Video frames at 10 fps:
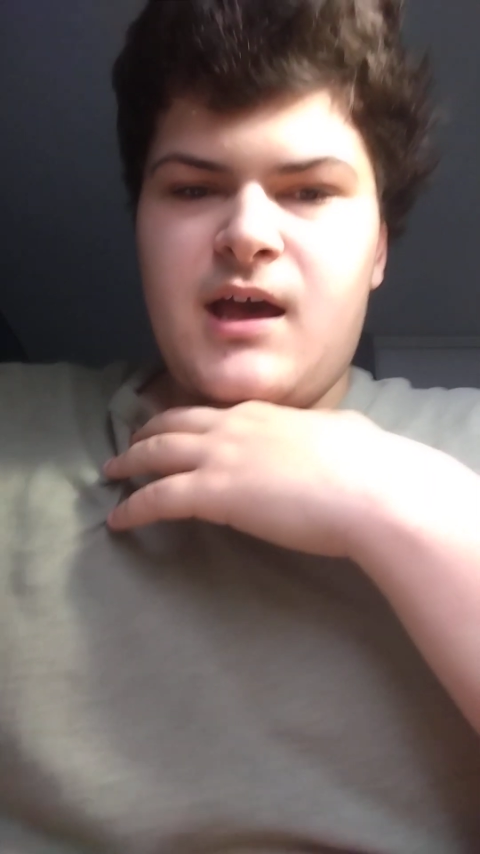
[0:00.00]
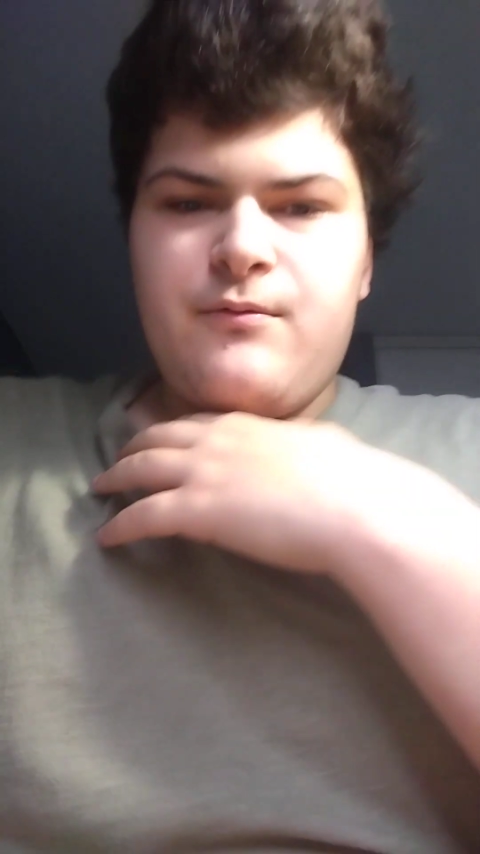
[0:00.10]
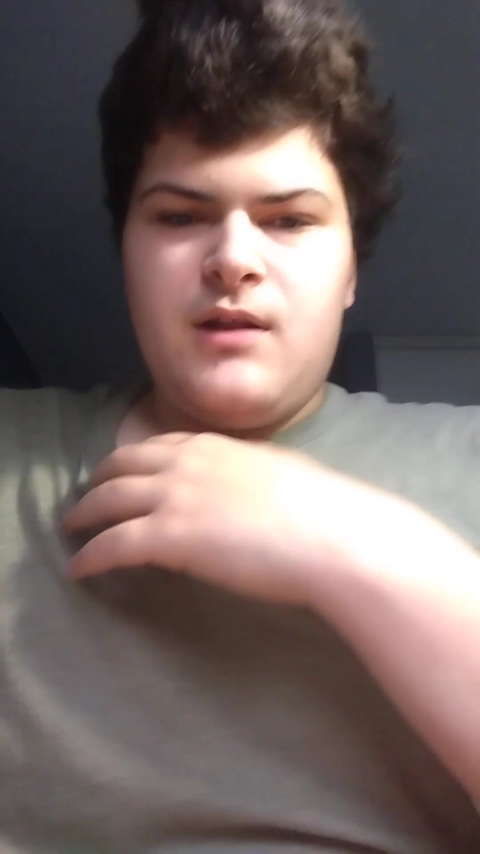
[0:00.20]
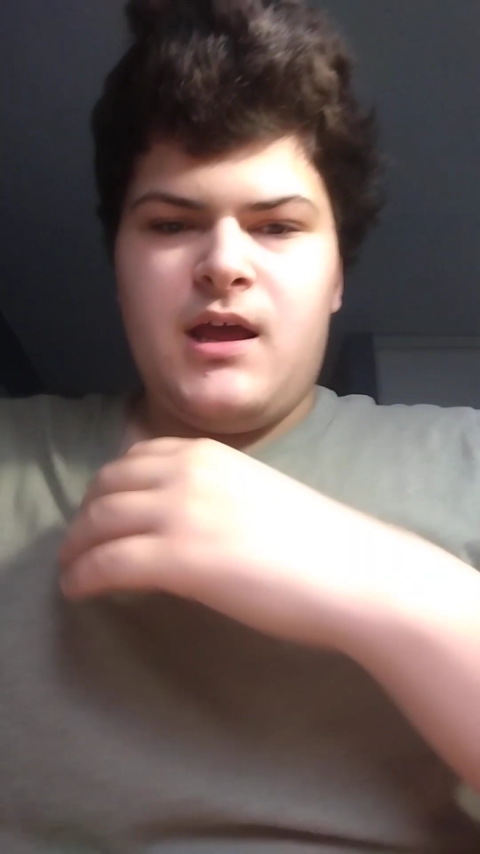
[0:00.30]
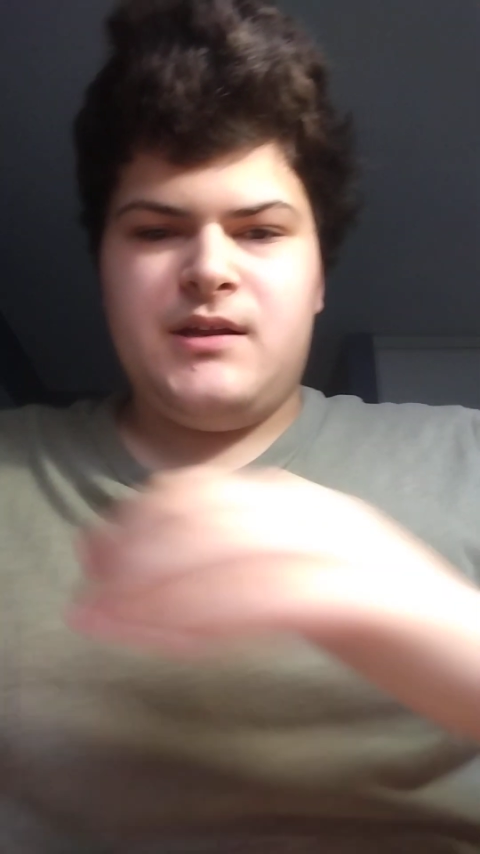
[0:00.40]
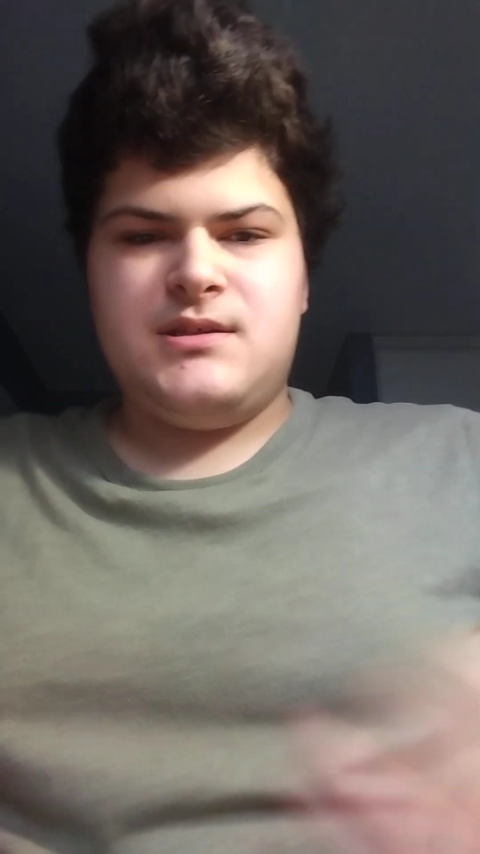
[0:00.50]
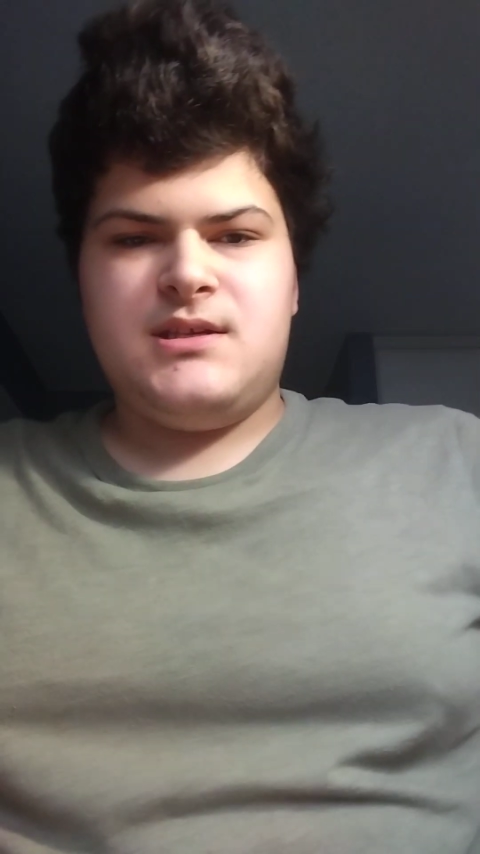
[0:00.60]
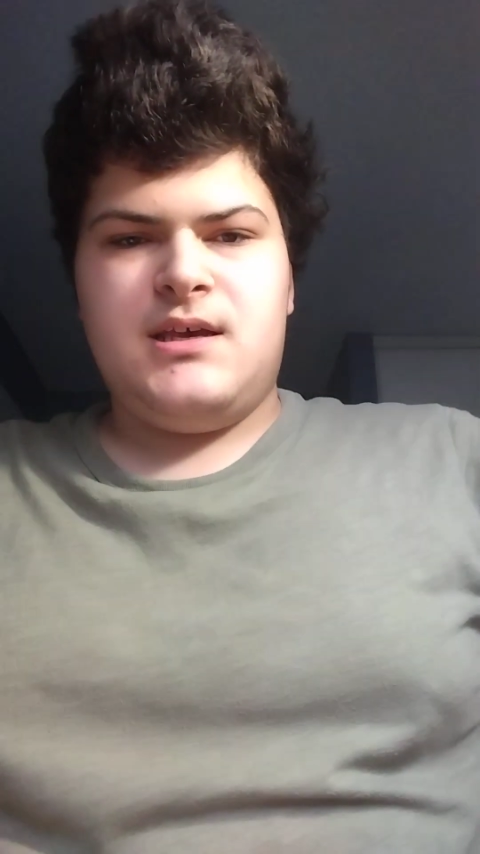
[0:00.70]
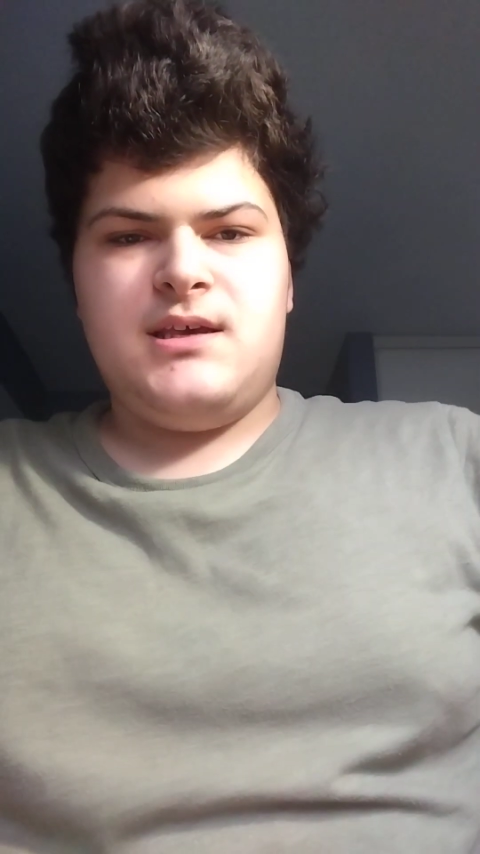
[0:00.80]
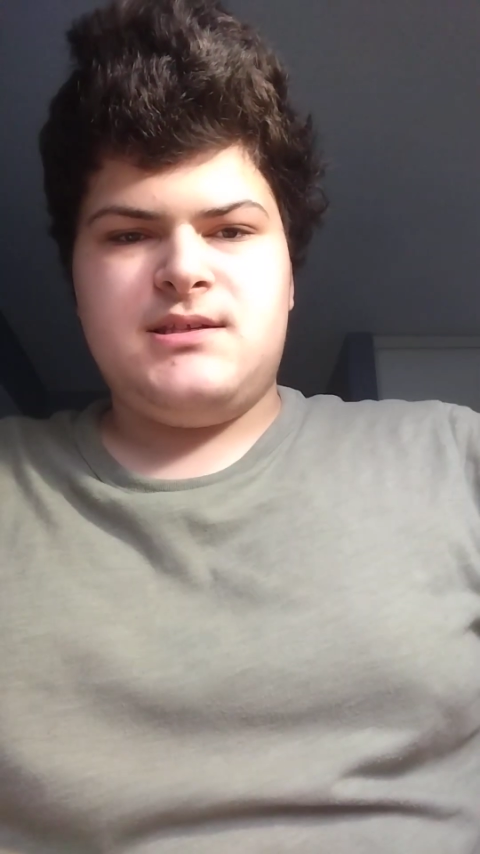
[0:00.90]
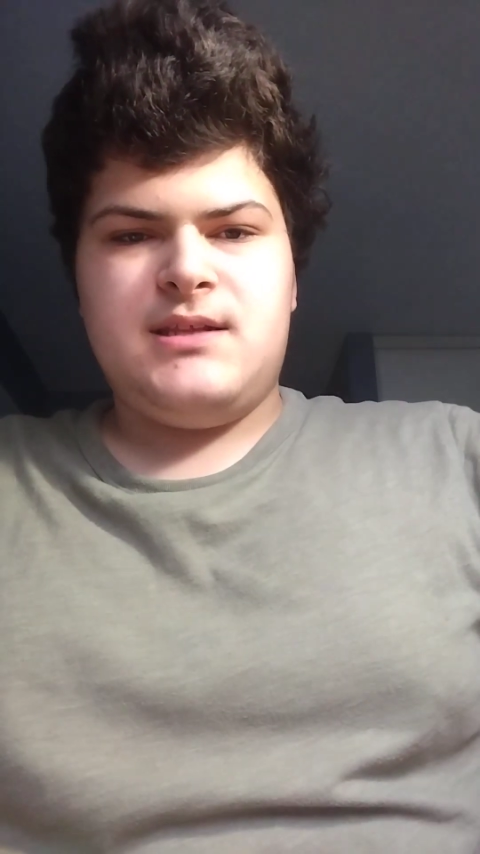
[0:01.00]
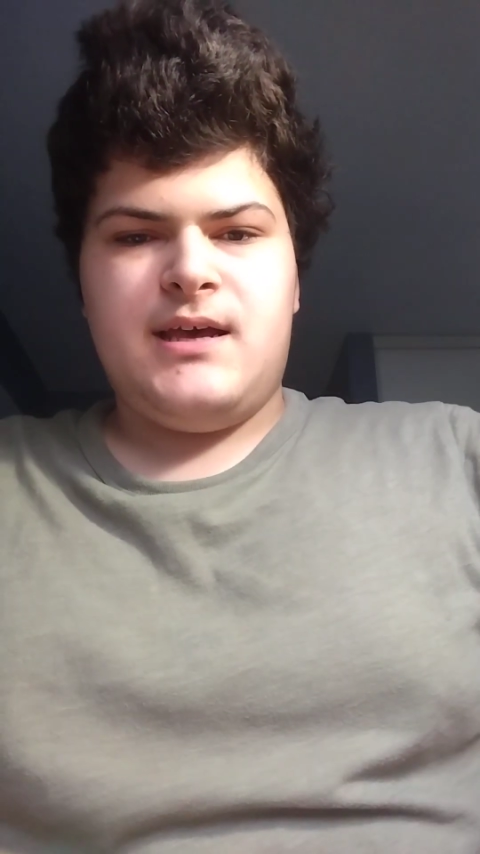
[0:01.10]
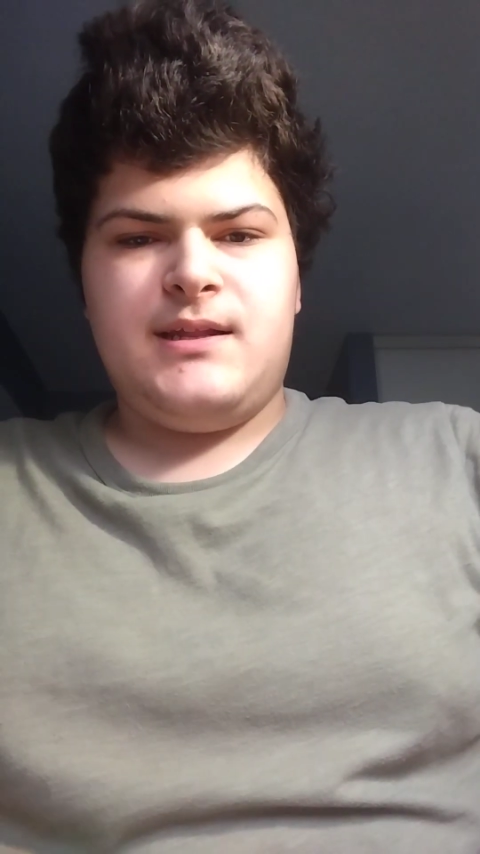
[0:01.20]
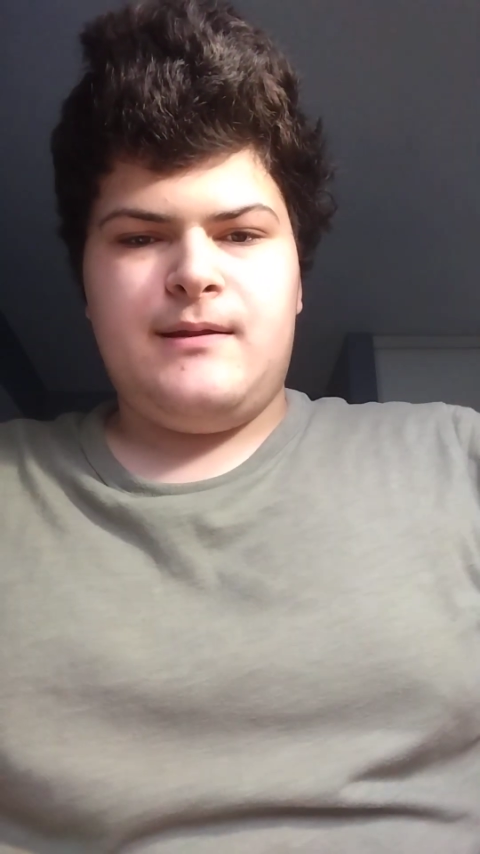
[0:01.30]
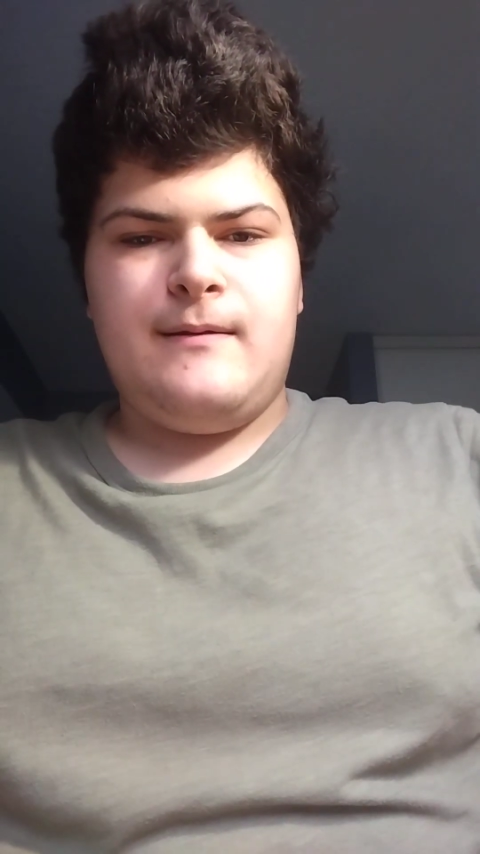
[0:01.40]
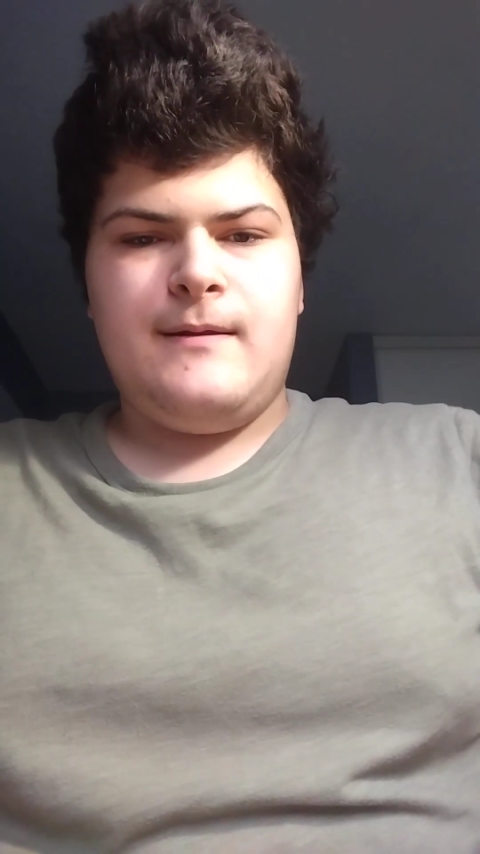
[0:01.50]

I would like to say is that